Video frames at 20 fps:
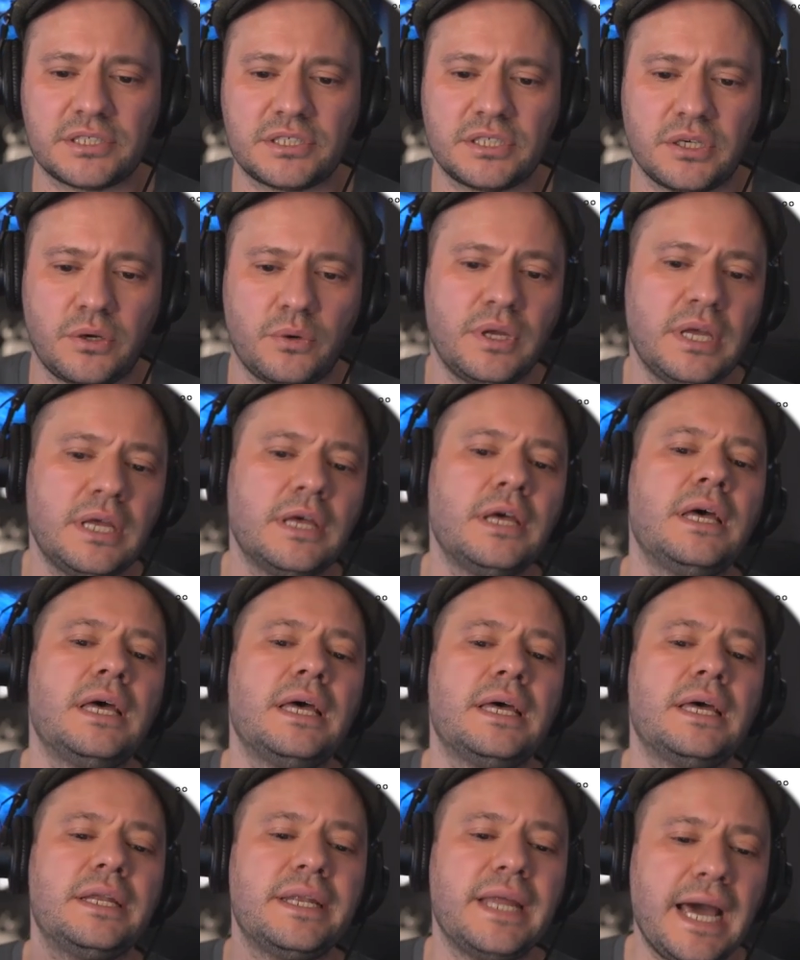So
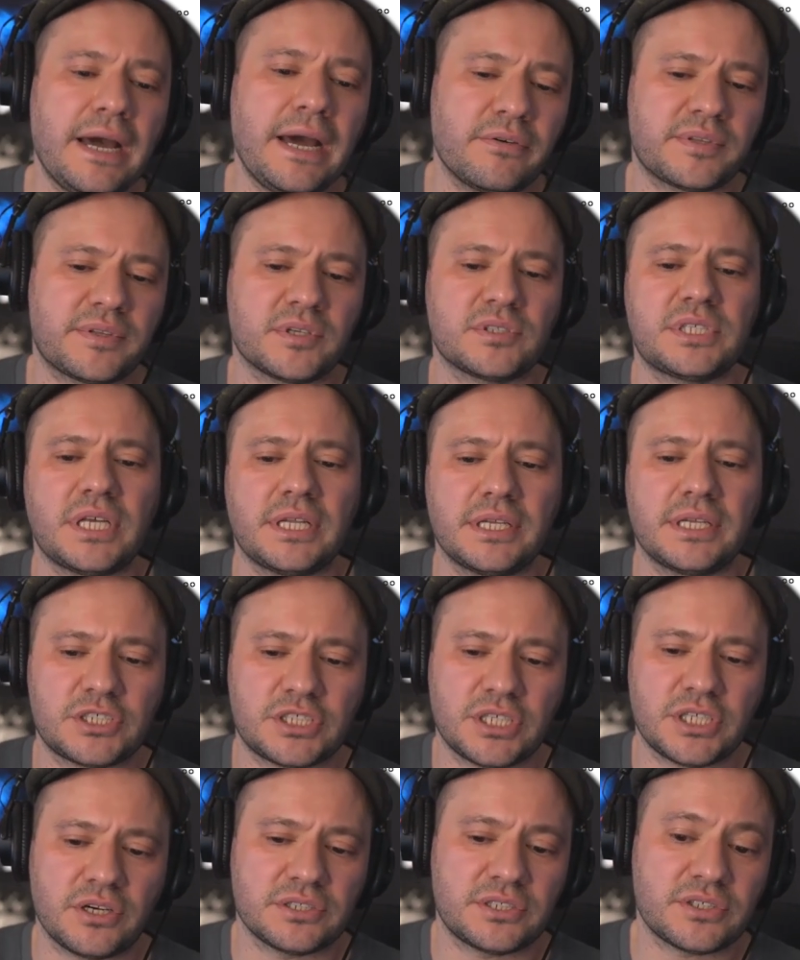now if they're selling
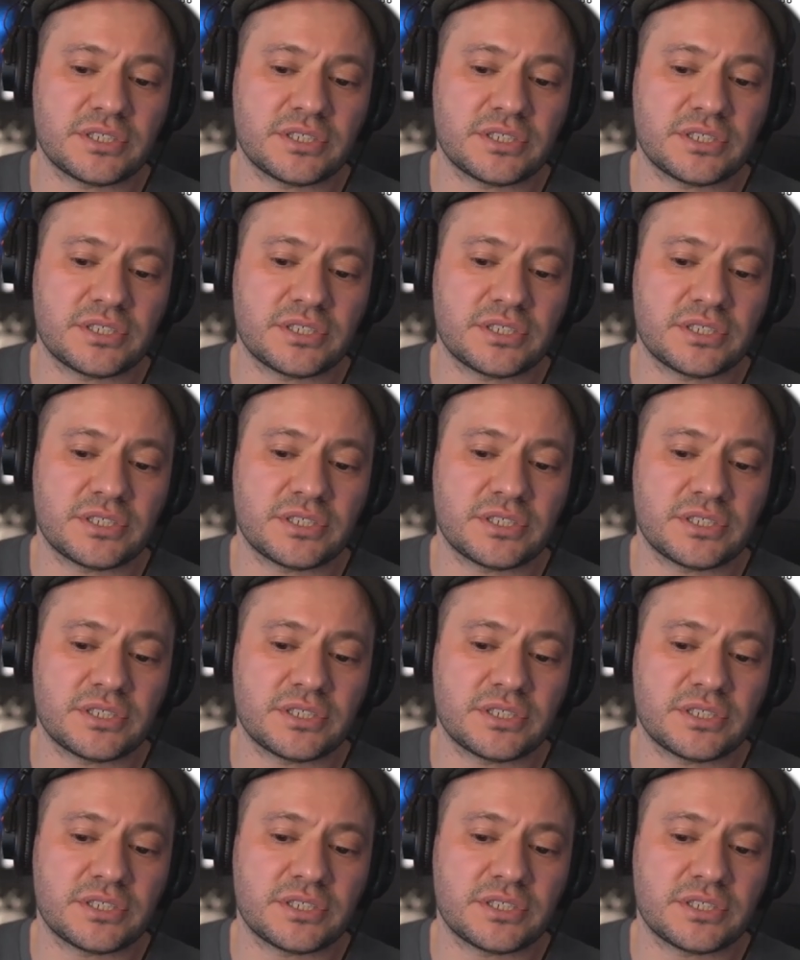shares,